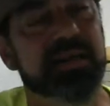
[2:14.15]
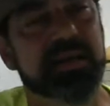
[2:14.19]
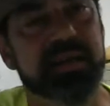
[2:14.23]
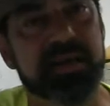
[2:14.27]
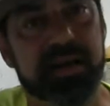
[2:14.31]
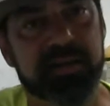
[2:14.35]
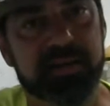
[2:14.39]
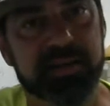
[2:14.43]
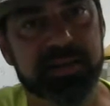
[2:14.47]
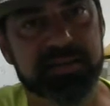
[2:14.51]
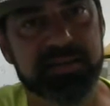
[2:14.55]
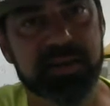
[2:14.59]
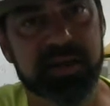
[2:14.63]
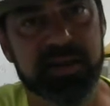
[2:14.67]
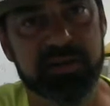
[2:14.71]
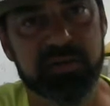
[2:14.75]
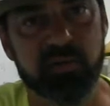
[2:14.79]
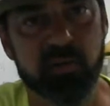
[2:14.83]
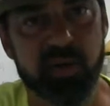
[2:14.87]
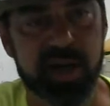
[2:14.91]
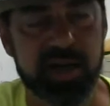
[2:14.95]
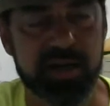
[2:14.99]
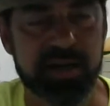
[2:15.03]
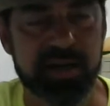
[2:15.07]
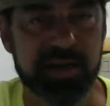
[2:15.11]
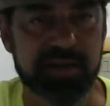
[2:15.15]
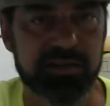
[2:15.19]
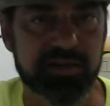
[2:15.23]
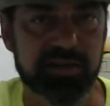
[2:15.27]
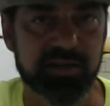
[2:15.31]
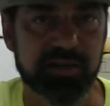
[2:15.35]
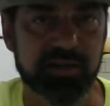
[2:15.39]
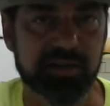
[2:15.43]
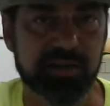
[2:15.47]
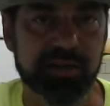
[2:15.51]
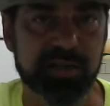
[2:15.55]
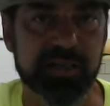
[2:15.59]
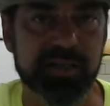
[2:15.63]
Now, that's not the way
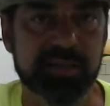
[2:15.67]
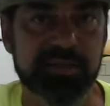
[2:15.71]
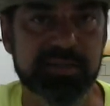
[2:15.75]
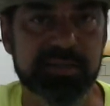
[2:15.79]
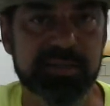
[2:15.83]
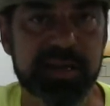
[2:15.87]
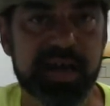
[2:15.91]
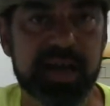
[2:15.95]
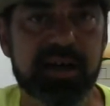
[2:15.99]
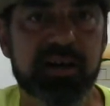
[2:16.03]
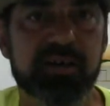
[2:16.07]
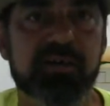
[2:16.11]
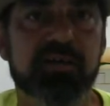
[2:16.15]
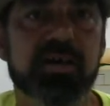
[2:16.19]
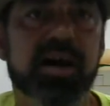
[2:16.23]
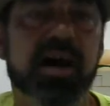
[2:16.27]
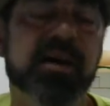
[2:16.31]
necessarily it is now.